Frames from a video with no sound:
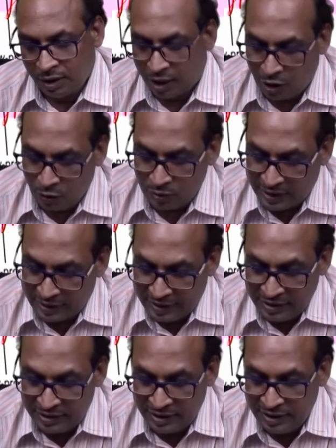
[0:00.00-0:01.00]
How that
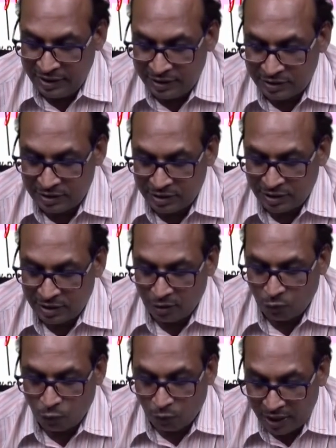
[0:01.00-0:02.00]
engine is
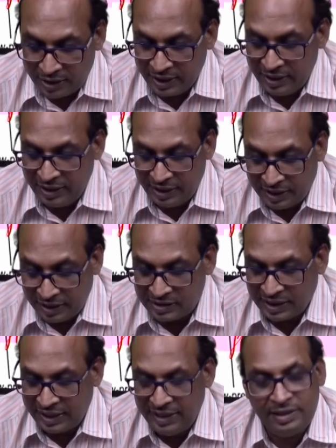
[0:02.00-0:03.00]
working
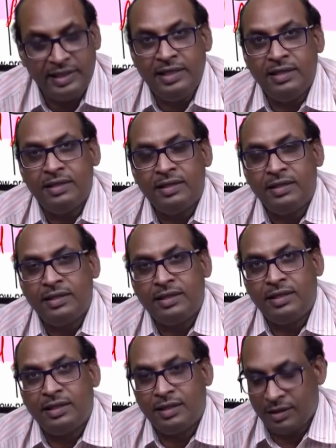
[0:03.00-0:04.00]
inside the
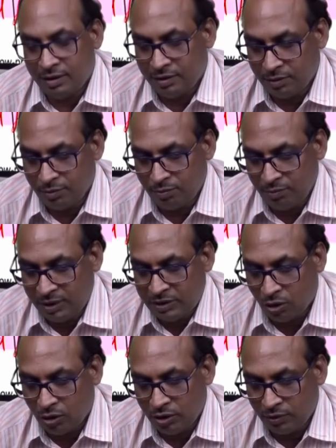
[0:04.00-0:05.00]
means
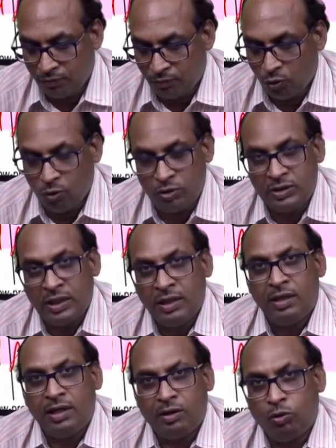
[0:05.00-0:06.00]
all the flows
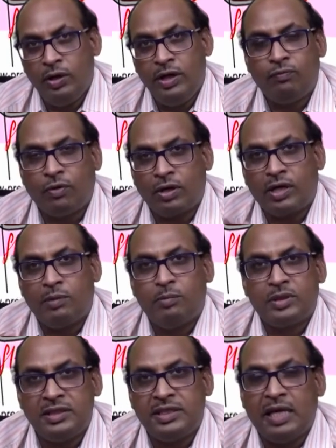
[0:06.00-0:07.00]
going for
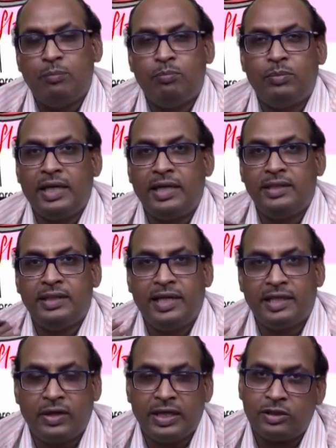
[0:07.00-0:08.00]
combustion chamber and then
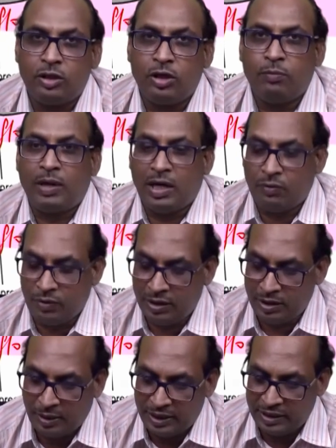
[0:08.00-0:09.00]
extraction of
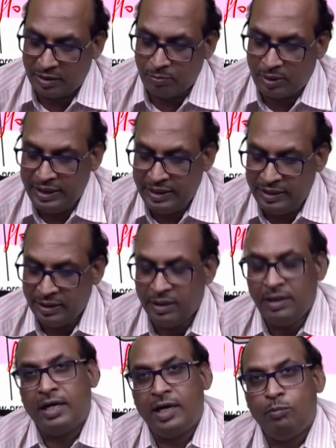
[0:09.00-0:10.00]
power by turbine
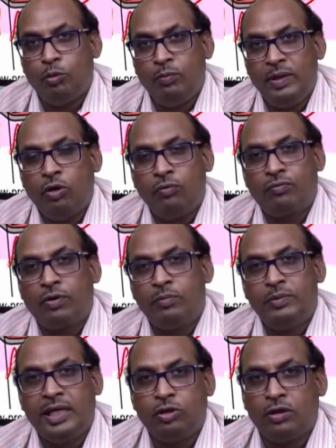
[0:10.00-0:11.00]
and moving out from
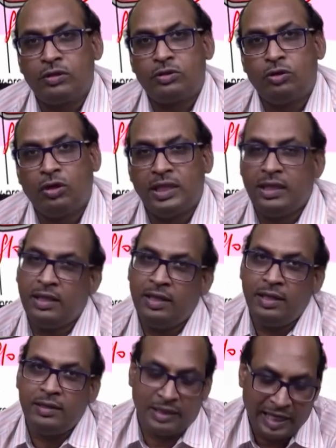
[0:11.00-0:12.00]
the exhaust nozzle,
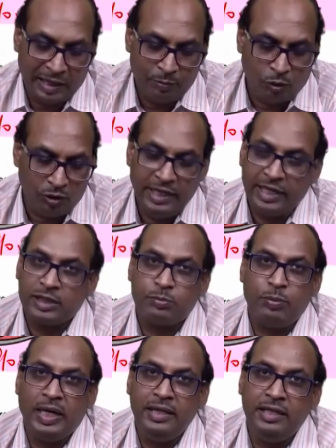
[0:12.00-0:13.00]
that I have already
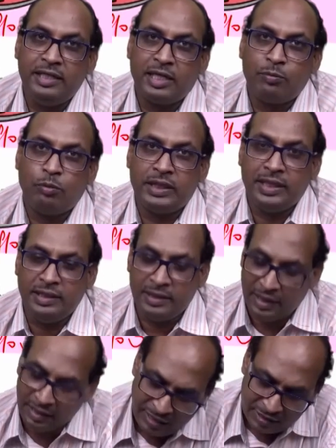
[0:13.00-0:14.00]
explained in turbojet
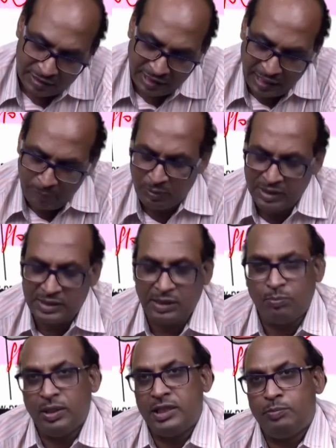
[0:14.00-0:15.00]
engine. Same
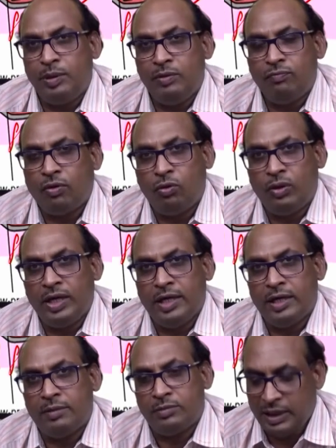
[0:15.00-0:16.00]
principle is being followed
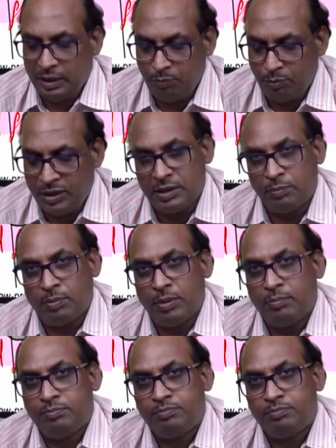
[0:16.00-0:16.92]
here. Same principle.